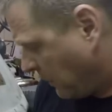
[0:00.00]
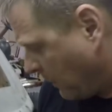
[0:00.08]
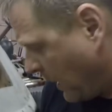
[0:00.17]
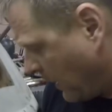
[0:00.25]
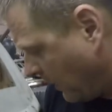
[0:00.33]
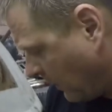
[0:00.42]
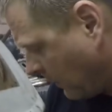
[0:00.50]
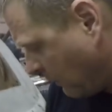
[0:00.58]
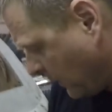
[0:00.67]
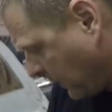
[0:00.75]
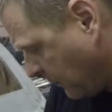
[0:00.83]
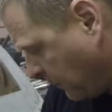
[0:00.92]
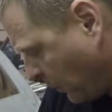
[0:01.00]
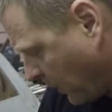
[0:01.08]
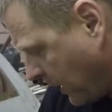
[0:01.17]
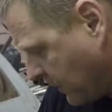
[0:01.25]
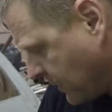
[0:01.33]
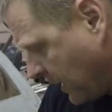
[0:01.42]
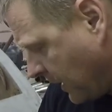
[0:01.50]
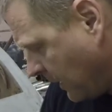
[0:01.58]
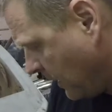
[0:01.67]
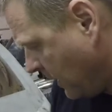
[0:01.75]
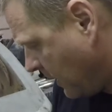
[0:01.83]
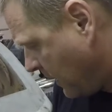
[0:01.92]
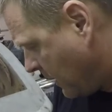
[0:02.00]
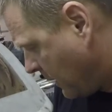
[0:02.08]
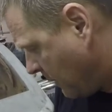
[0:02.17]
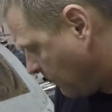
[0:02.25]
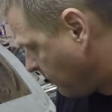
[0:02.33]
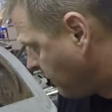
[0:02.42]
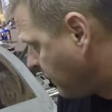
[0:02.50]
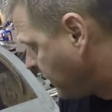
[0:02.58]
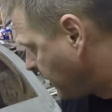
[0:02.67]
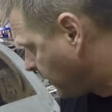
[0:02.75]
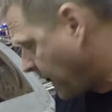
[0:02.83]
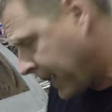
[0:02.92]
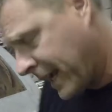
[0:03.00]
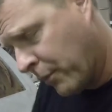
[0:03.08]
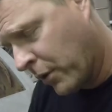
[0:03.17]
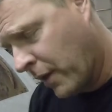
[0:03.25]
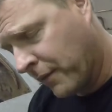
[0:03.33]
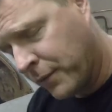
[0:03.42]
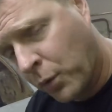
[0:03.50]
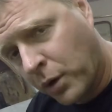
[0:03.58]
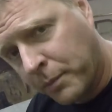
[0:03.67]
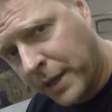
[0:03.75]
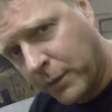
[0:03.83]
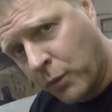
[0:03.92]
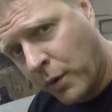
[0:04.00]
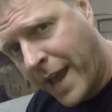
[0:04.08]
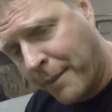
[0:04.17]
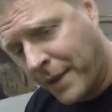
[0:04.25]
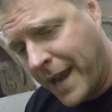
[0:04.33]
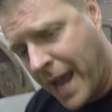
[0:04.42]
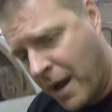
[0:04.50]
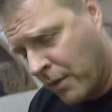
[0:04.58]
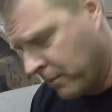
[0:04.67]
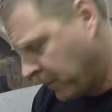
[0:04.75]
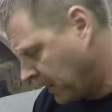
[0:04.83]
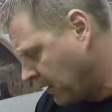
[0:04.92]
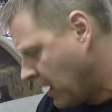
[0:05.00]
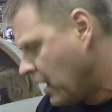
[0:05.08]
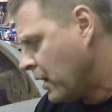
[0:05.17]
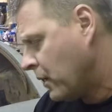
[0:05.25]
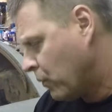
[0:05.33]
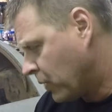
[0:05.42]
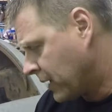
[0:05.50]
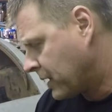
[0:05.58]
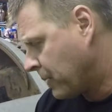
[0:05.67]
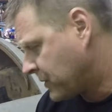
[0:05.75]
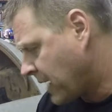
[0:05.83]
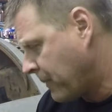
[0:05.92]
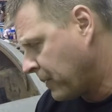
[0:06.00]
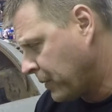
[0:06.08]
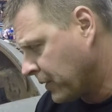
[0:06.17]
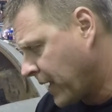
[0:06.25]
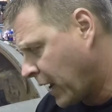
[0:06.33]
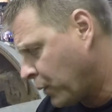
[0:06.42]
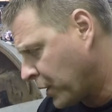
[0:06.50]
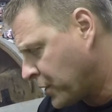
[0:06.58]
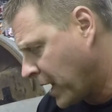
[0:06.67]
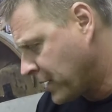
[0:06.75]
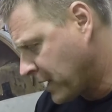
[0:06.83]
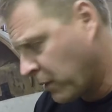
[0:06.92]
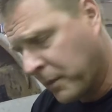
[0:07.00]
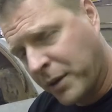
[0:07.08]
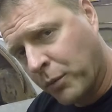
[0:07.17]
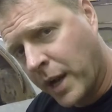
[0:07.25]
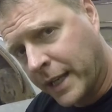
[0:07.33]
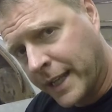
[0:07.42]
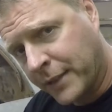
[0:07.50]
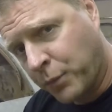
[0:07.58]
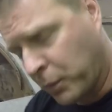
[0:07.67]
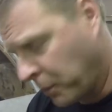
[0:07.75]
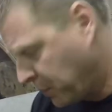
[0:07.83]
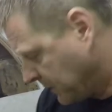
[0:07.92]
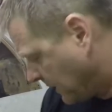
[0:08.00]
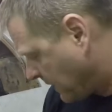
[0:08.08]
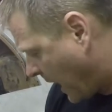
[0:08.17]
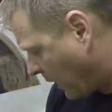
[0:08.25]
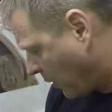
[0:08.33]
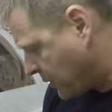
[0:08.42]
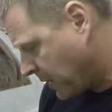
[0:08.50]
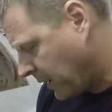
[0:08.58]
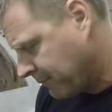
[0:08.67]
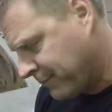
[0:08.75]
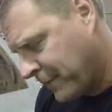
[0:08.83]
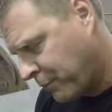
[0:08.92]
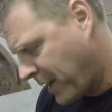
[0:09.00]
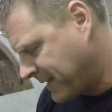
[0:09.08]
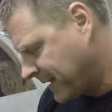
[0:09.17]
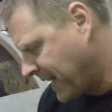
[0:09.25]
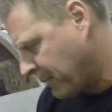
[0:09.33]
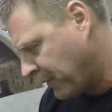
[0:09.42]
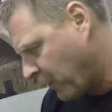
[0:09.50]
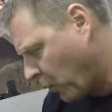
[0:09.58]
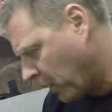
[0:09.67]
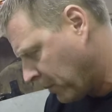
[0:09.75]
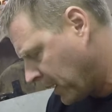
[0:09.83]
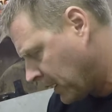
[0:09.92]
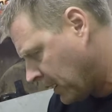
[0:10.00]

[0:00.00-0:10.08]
right here with the sport gears in it. Um, I got one on the floor, but it won't happen now. But when it comes time to build that quick change, I want to be ready. That's where I'm putting this high arch in it. Probably said that before, but